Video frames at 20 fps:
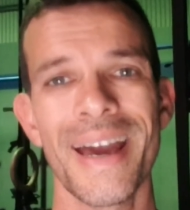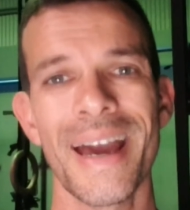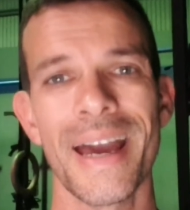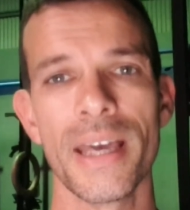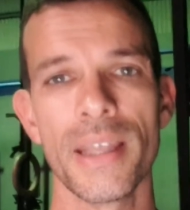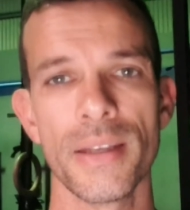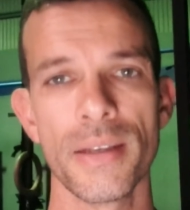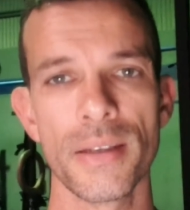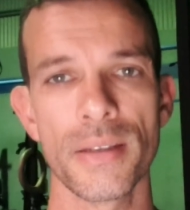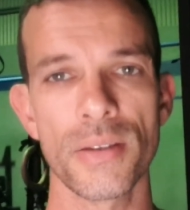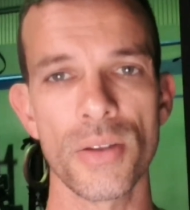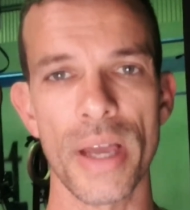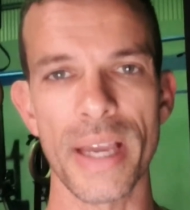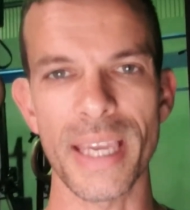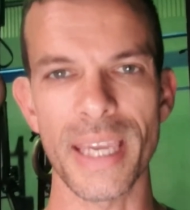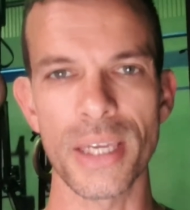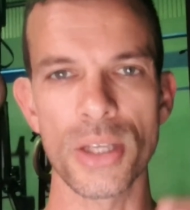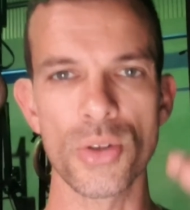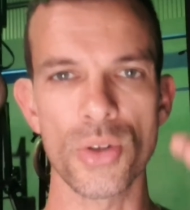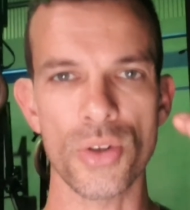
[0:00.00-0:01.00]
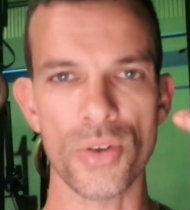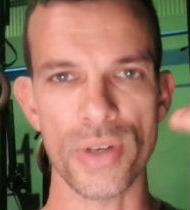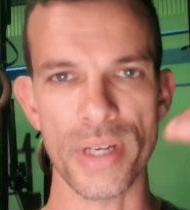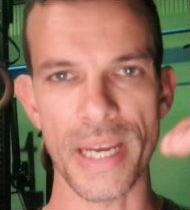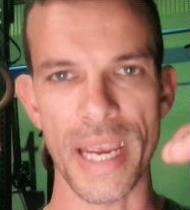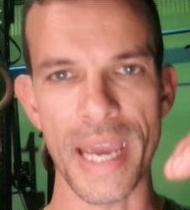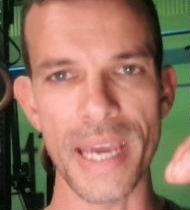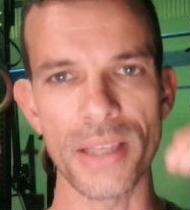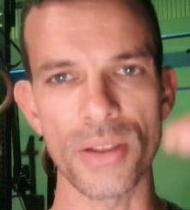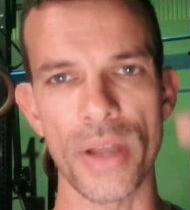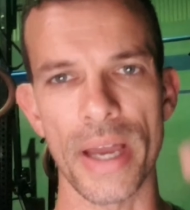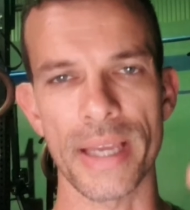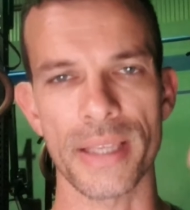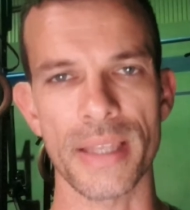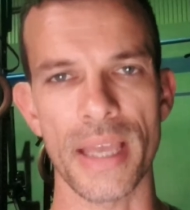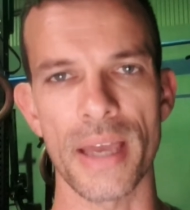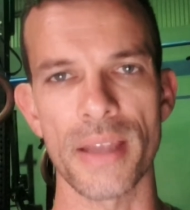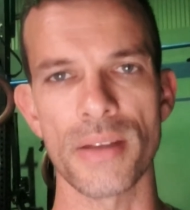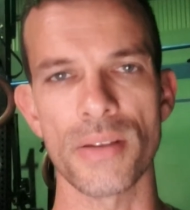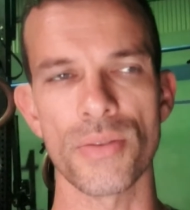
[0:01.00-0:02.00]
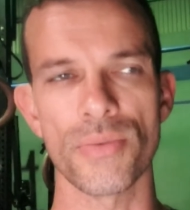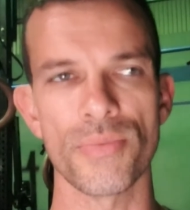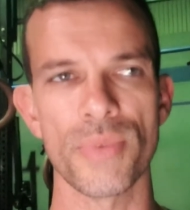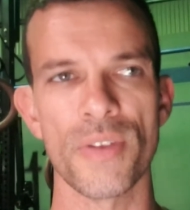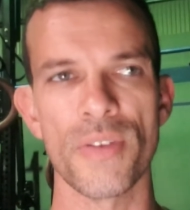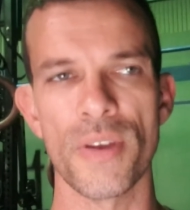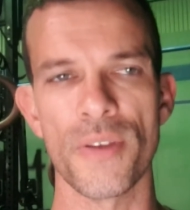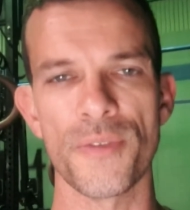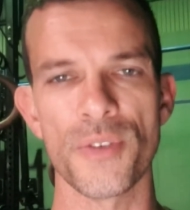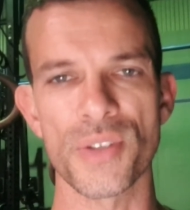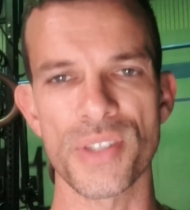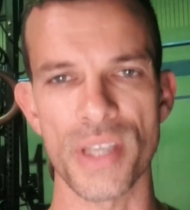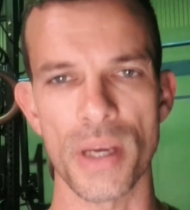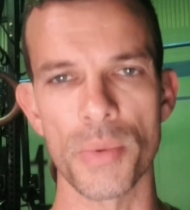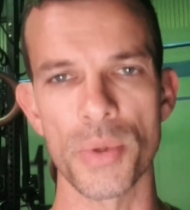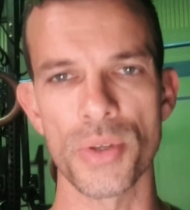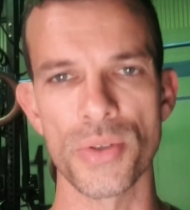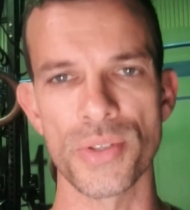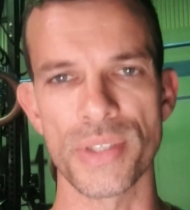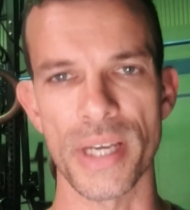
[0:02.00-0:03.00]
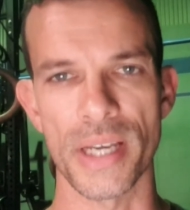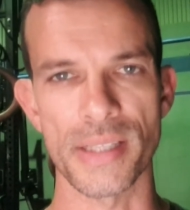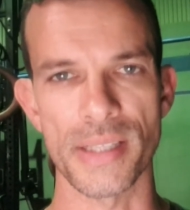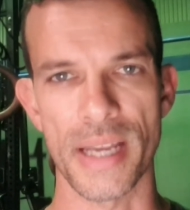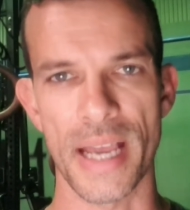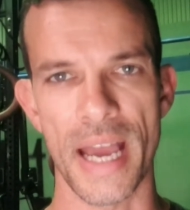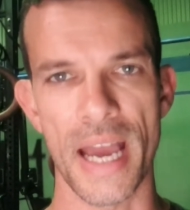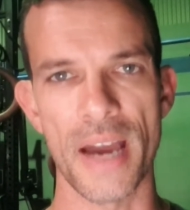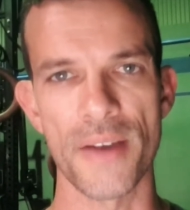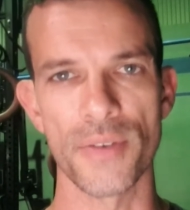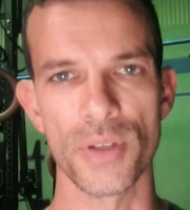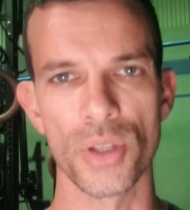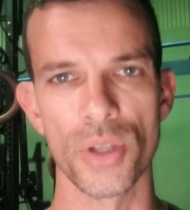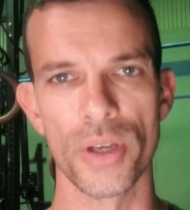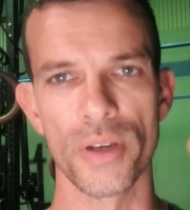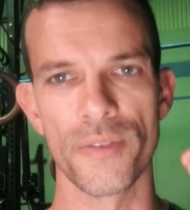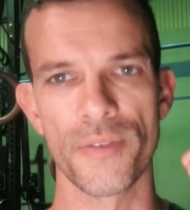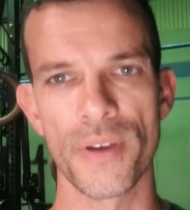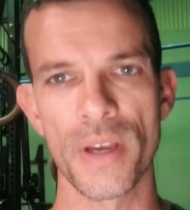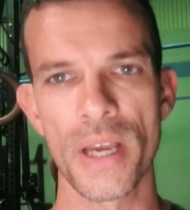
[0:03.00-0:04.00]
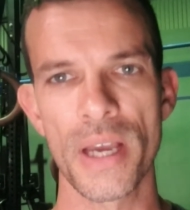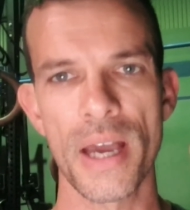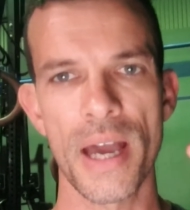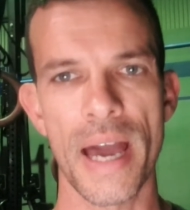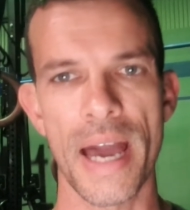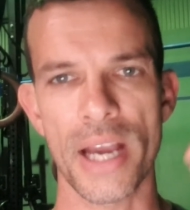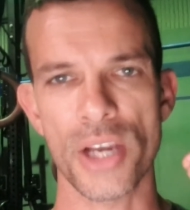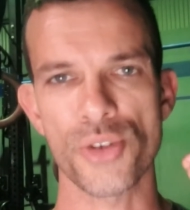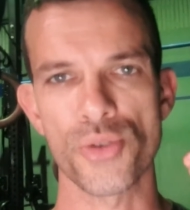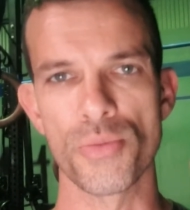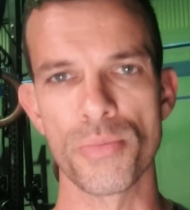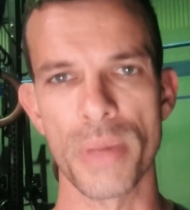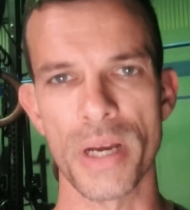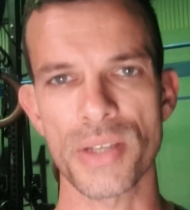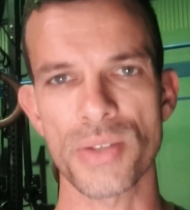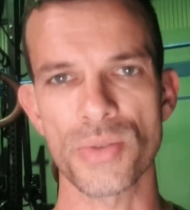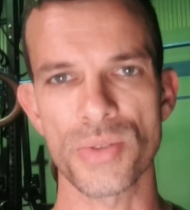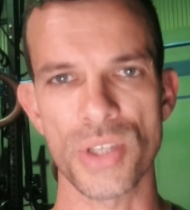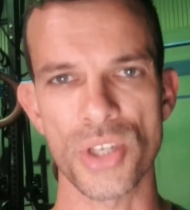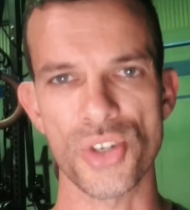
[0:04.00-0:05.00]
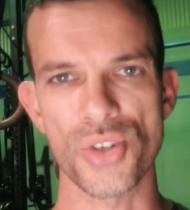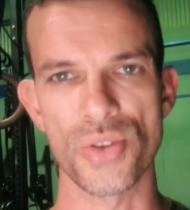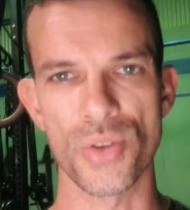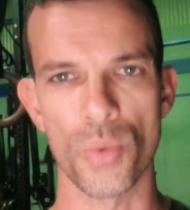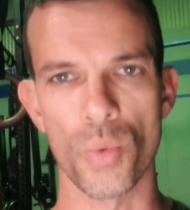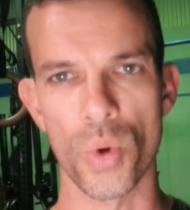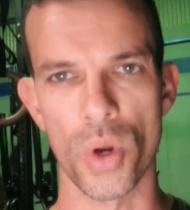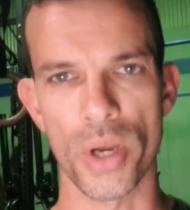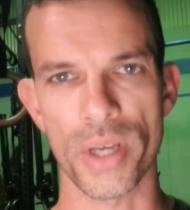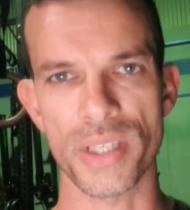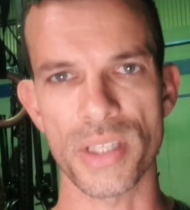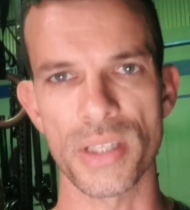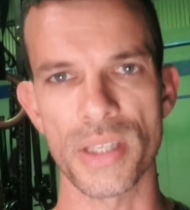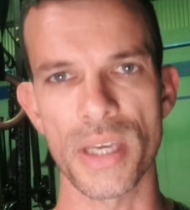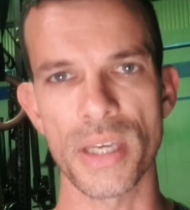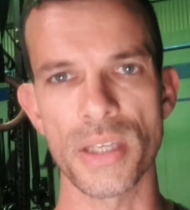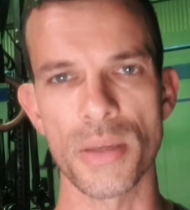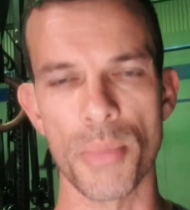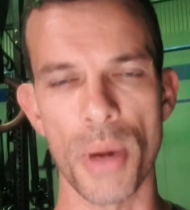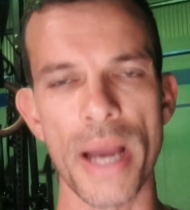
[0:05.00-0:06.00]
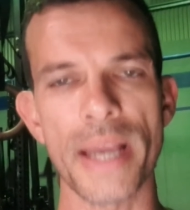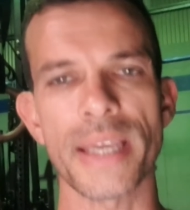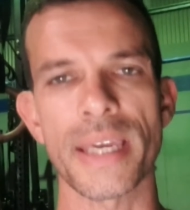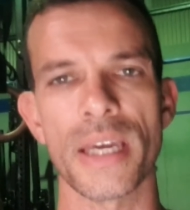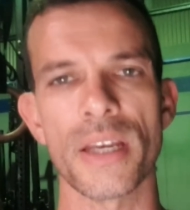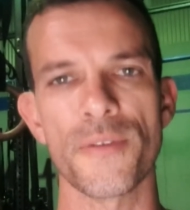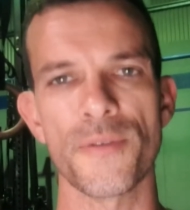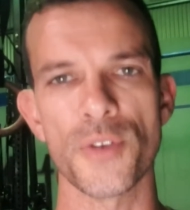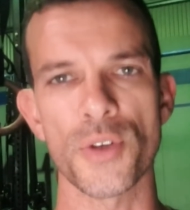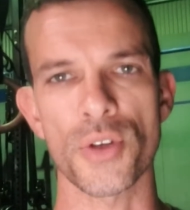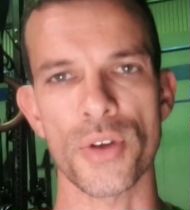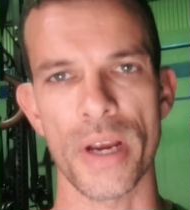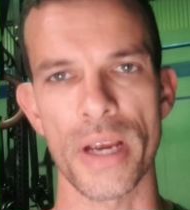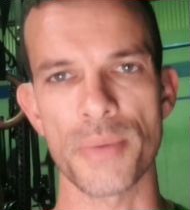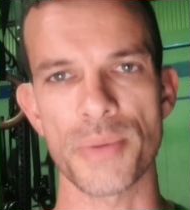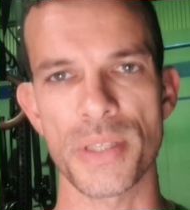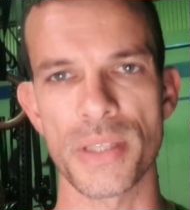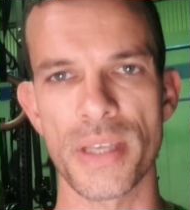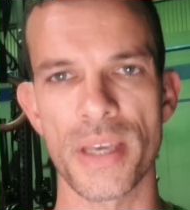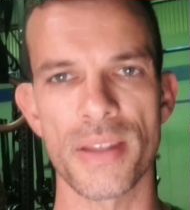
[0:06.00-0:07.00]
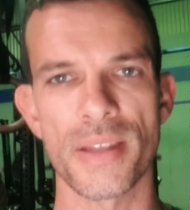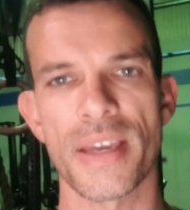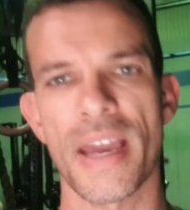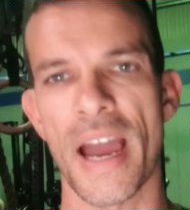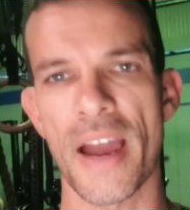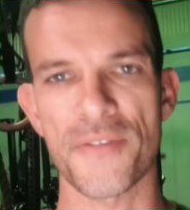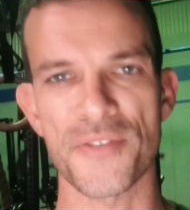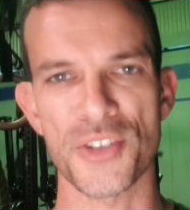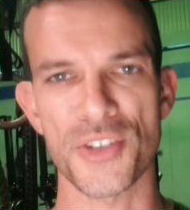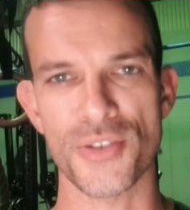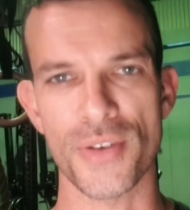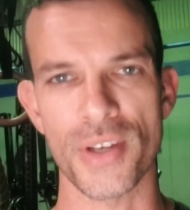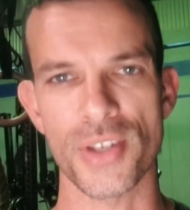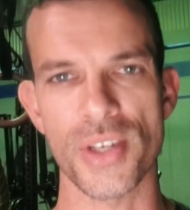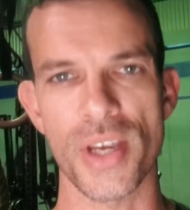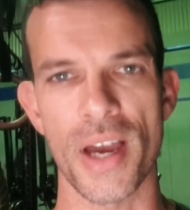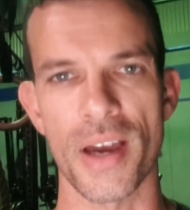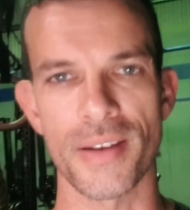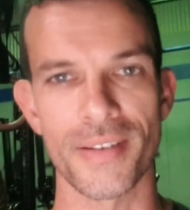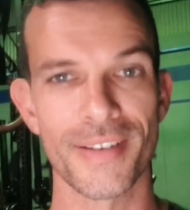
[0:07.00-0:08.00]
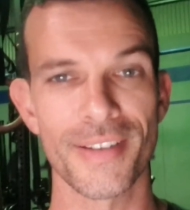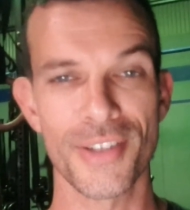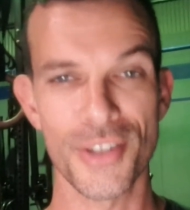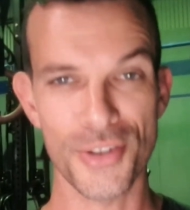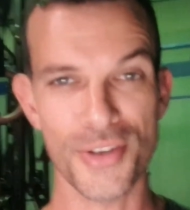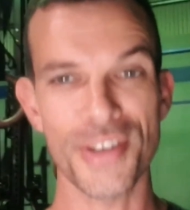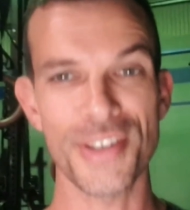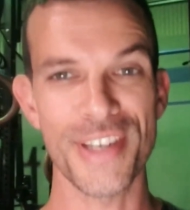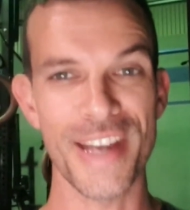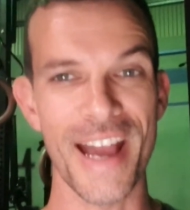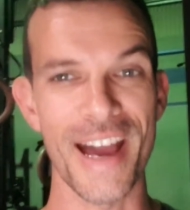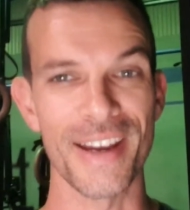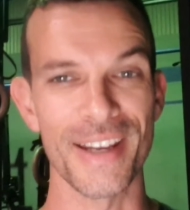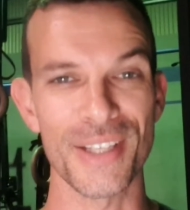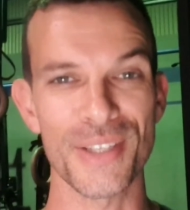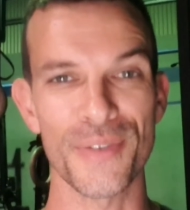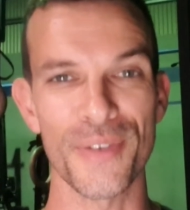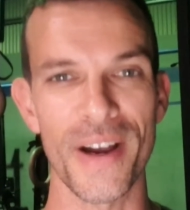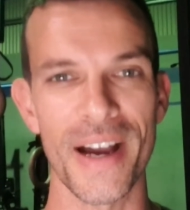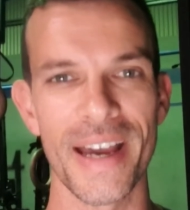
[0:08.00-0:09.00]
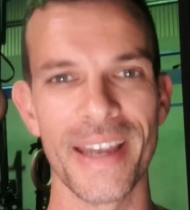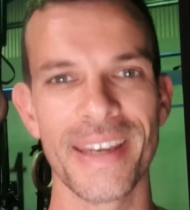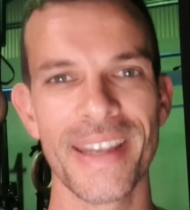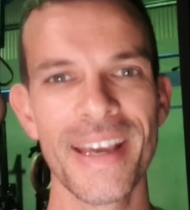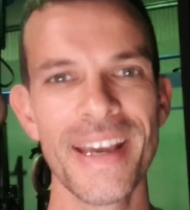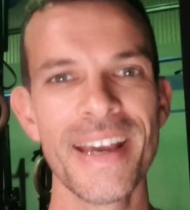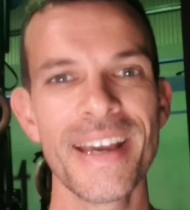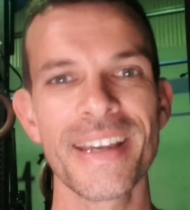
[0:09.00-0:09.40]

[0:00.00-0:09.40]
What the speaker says: And like it'll create like that, if you're someone who doesn't have a lot of actual muscle tissue that works in there, you might get a few cramps in there that you have to stretch out. Stretch it out, it's fine.